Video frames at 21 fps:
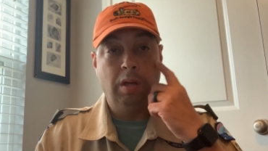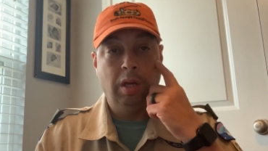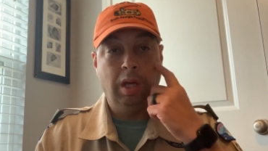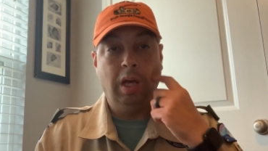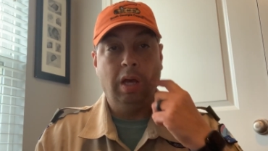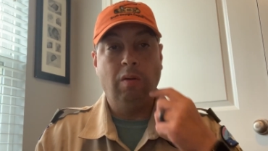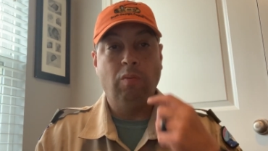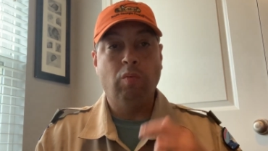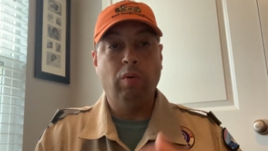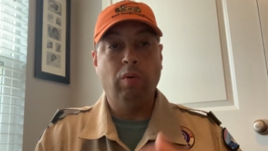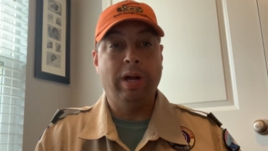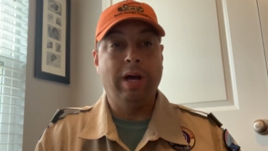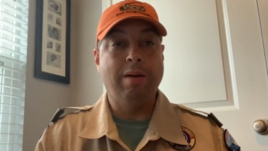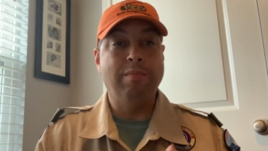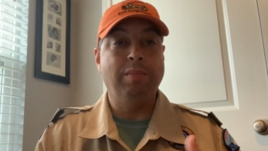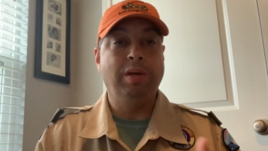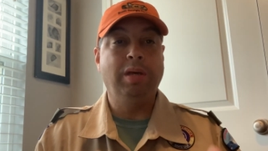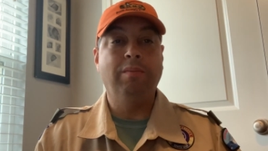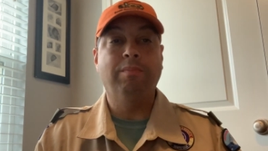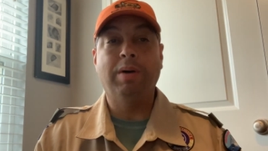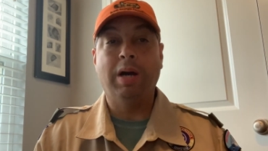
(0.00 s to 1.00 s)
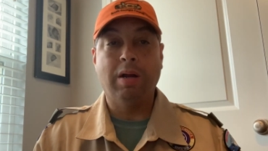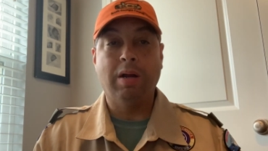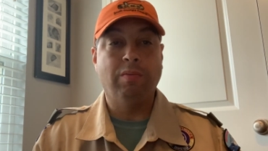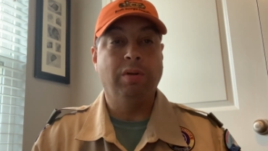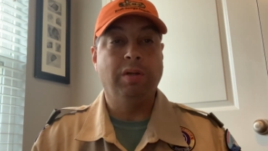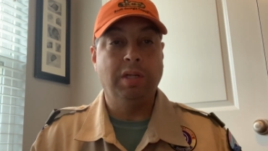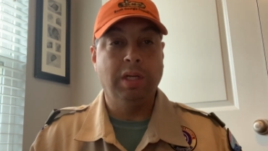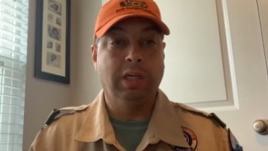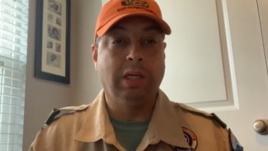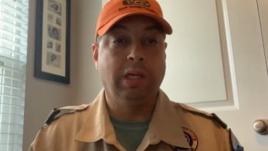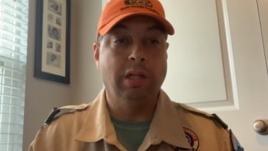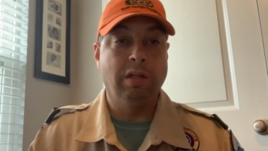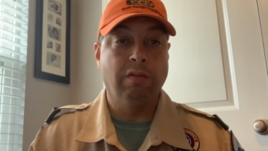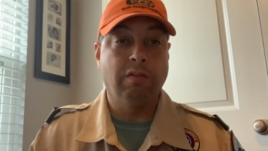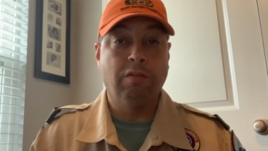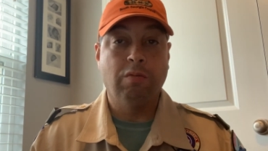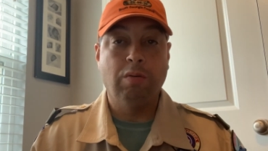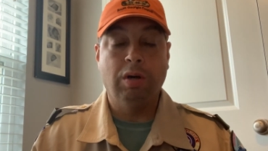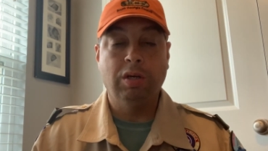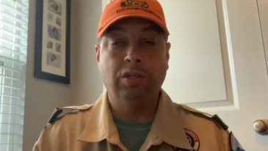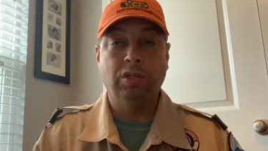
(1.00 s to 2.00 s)
And what I mean by ridiculous
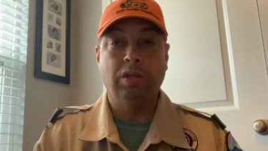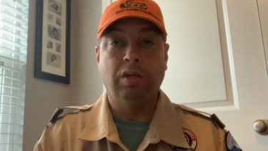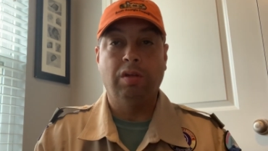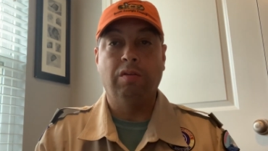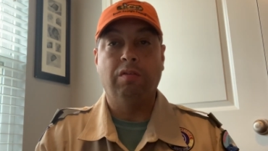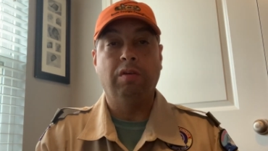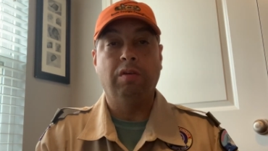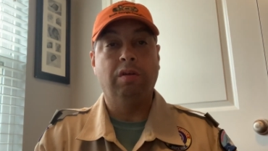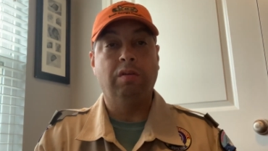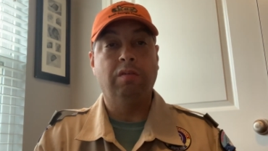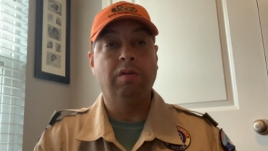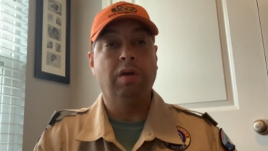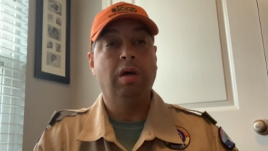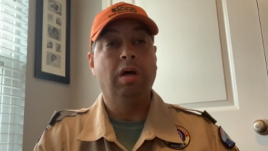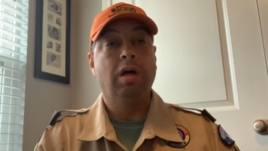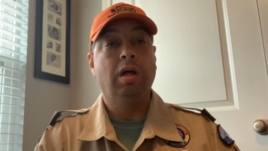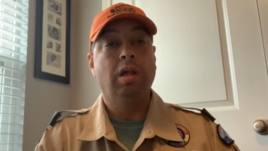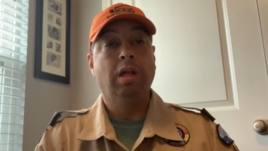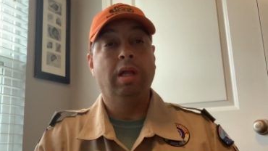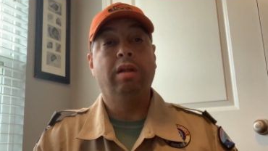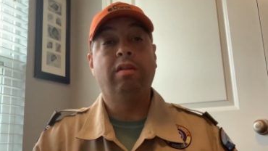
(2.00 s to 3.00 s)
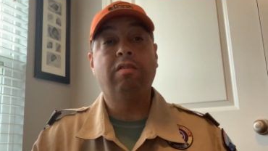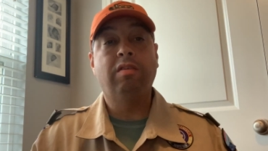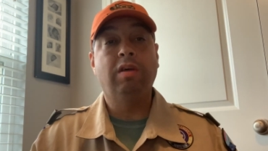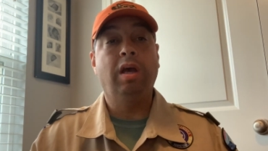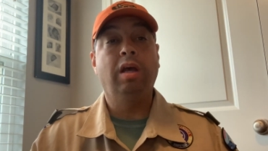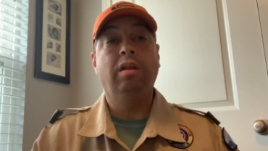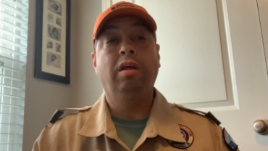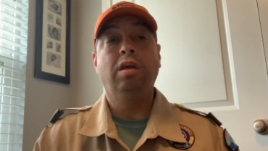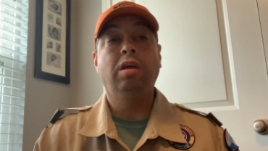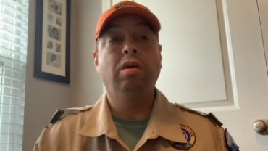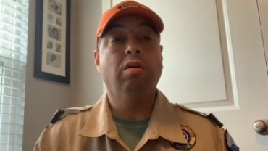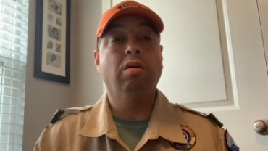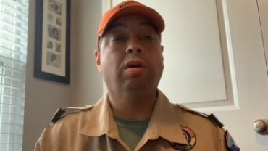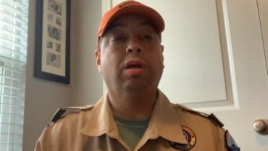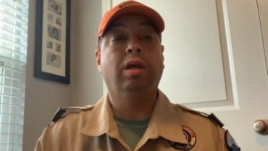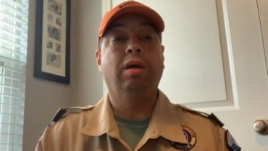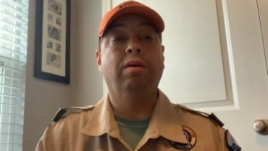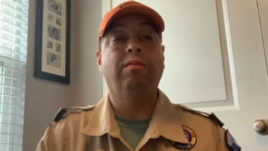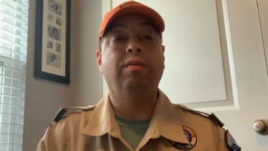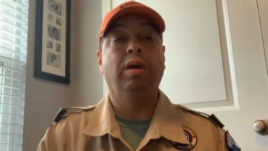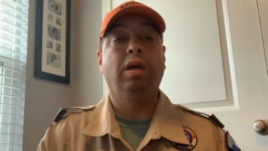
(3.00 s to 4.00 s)
questions is, let's say that you're
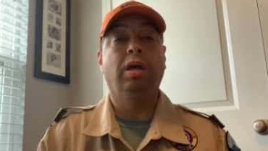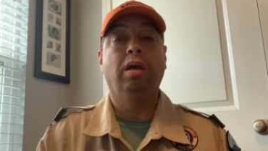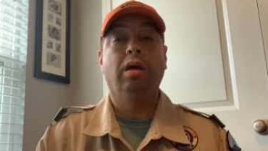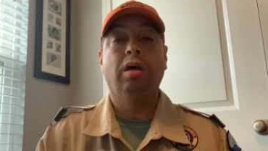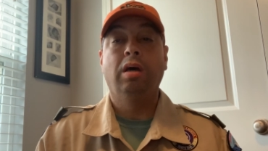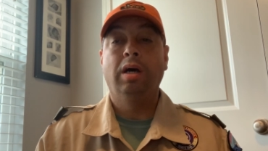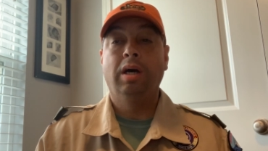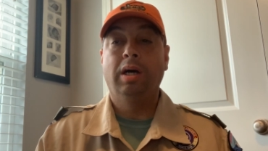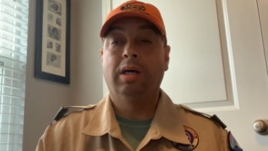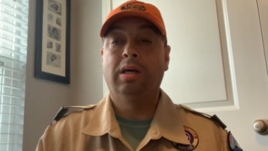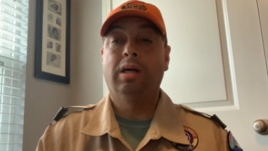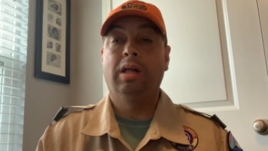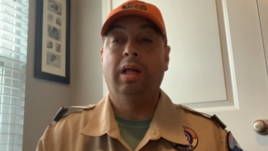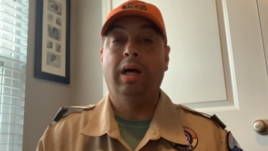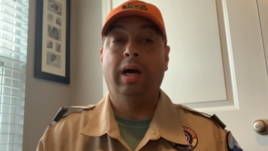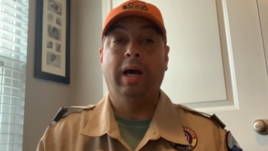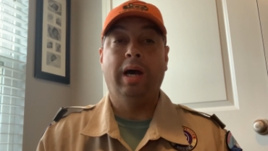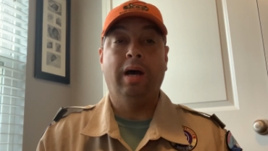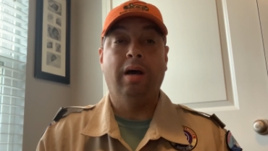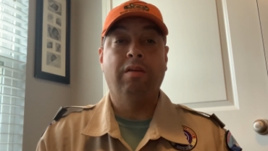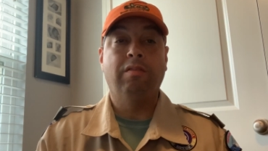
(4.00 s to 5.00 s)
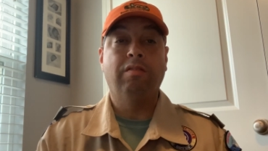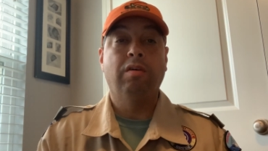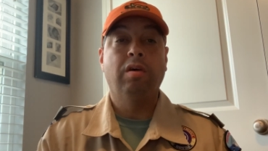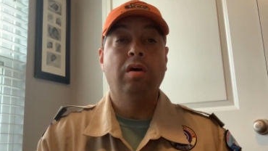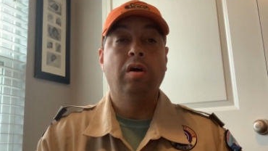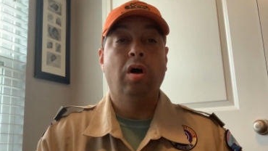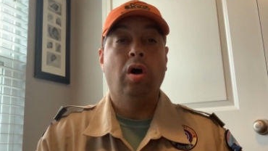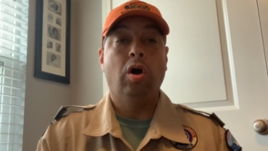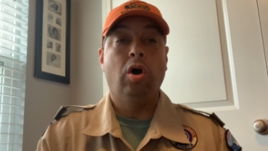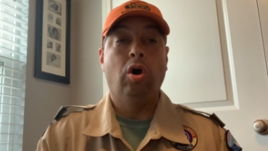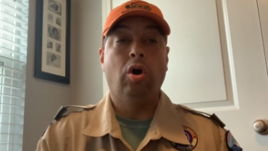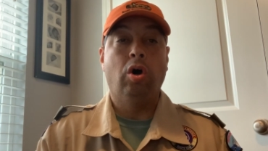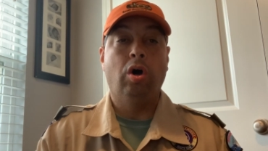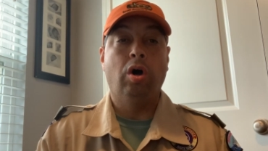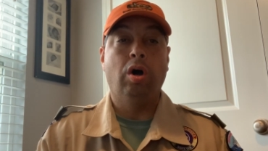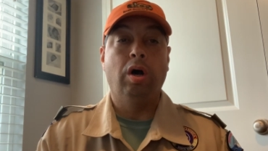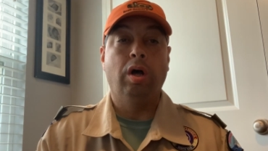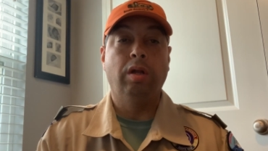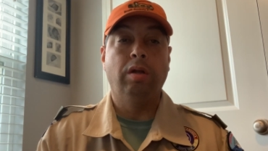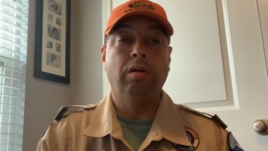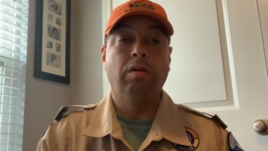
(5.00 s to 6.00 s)
giving a class
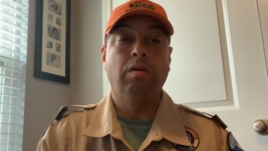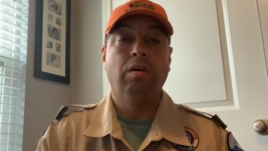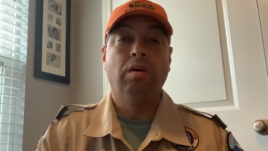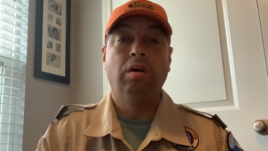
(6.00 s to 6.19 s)
on